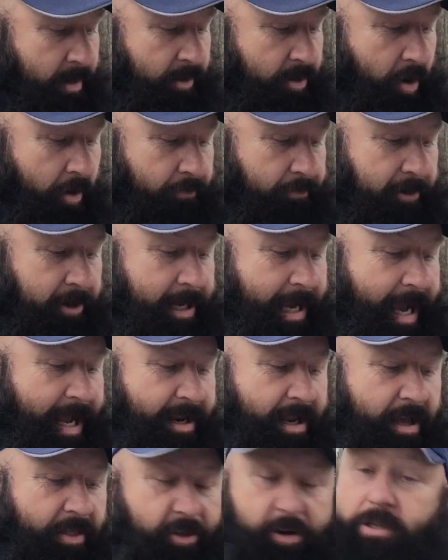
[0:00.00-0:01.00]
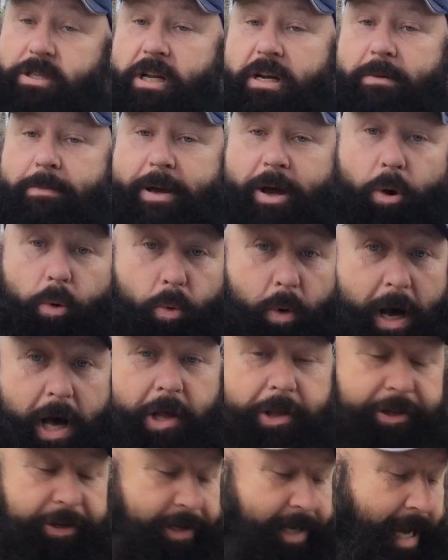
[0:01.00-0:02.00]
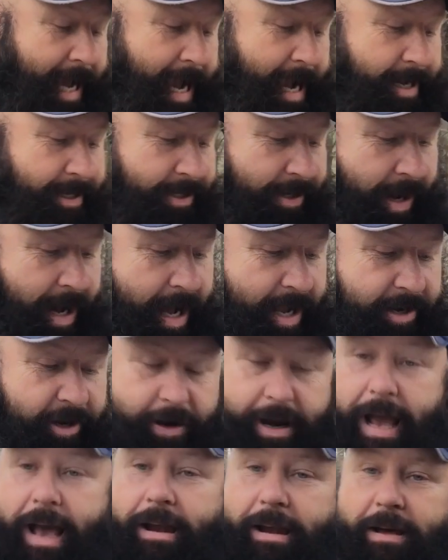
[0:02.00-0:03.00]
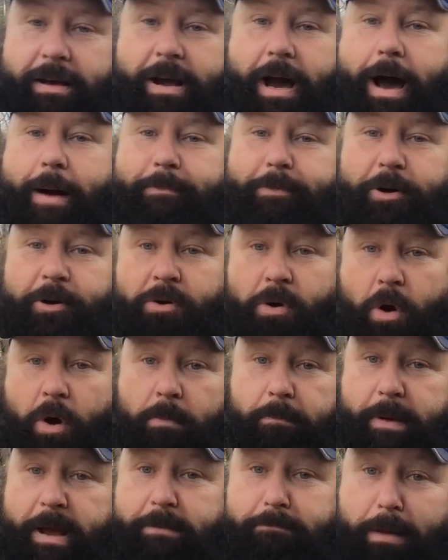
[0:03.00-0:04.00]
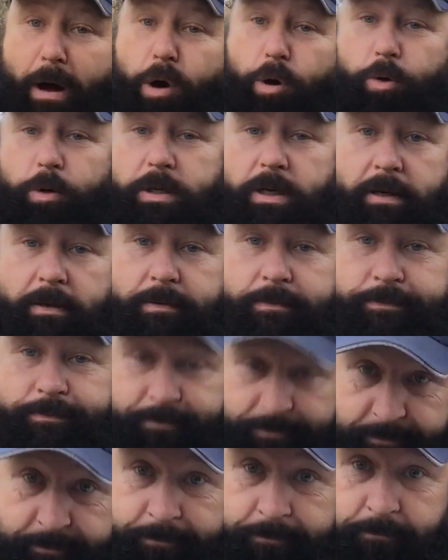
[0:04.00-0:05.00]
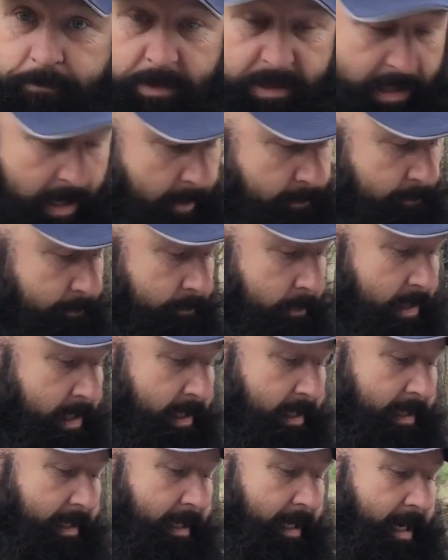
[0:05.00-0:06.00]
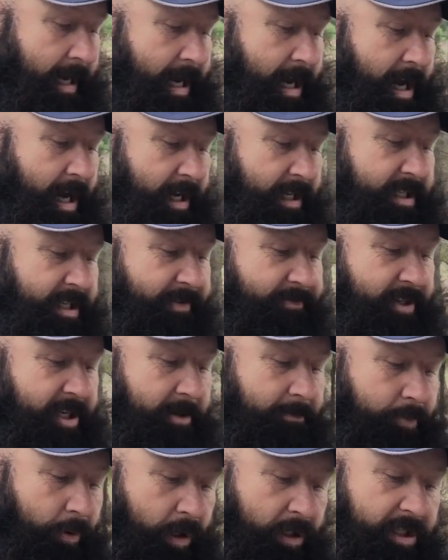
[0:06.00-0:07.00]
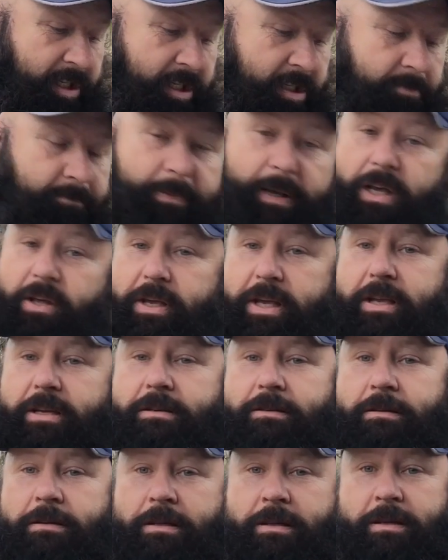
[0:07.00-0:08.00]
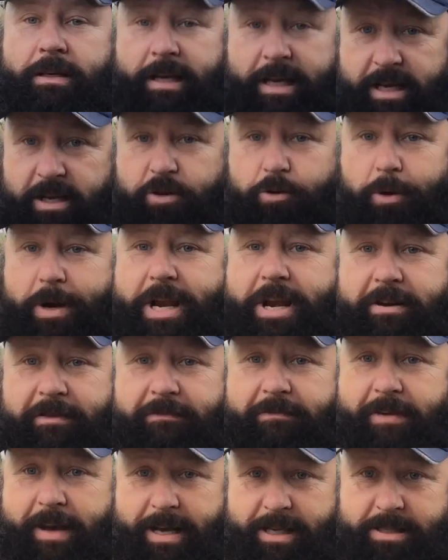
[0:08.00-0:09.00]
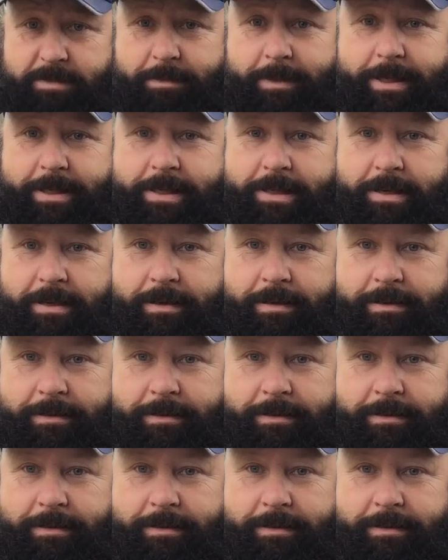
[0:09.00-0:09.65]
Don't forget, there's going to be a wealth tax on your helicopter or big boat. Yep. $17.6 billion in green investments.